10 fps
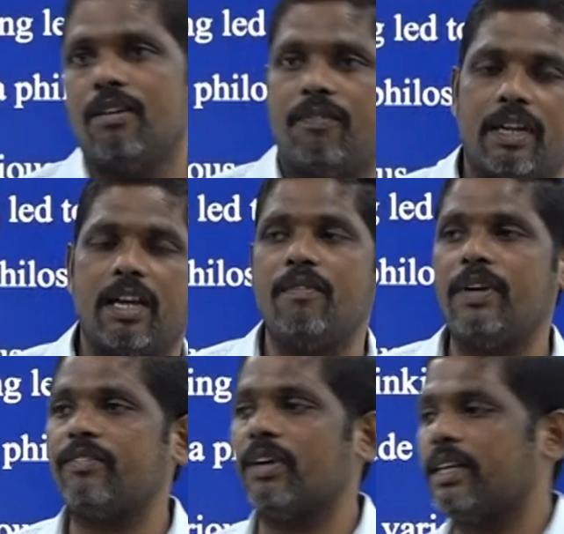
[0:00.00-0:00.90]

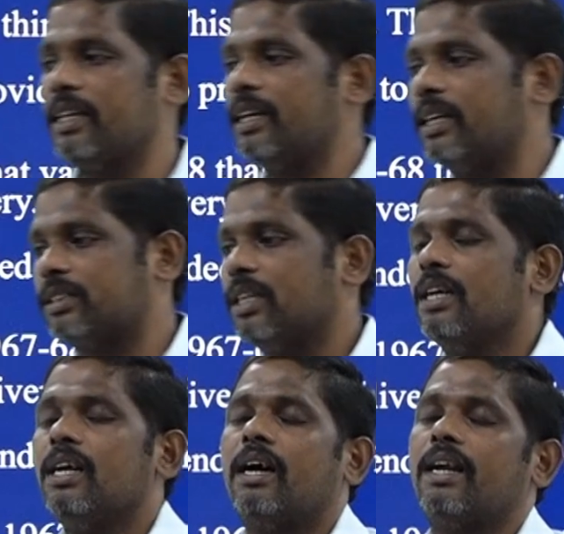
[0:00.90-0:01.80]

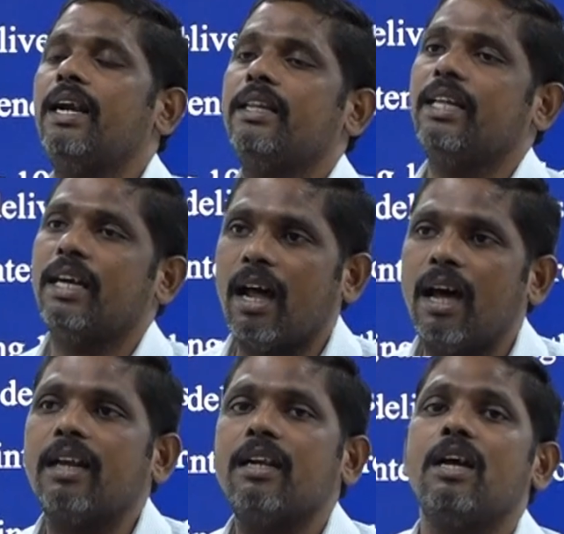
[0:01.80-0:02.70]
right, there
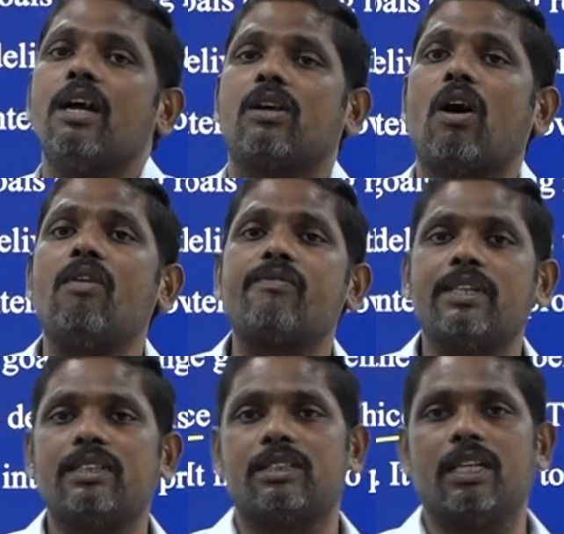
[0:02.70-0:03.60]
are
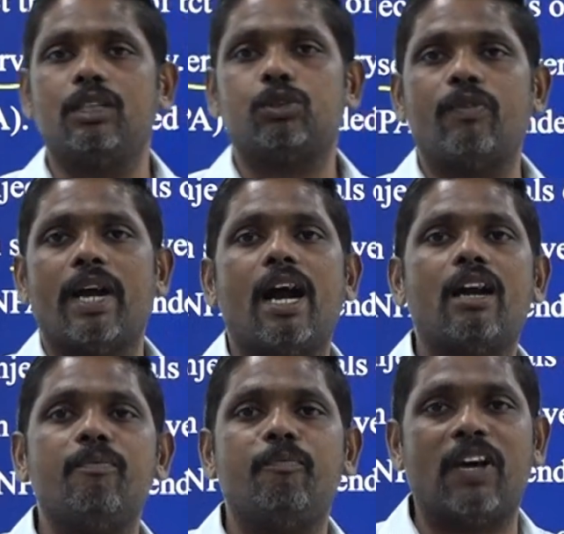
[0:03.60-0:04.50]
conferences held. So we
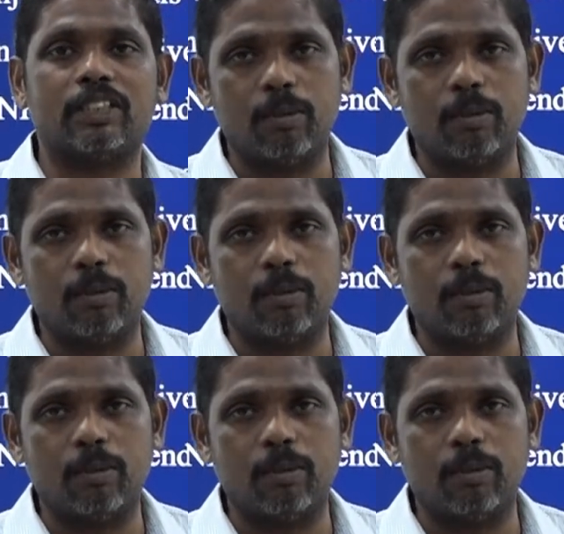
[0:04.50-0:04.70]
had first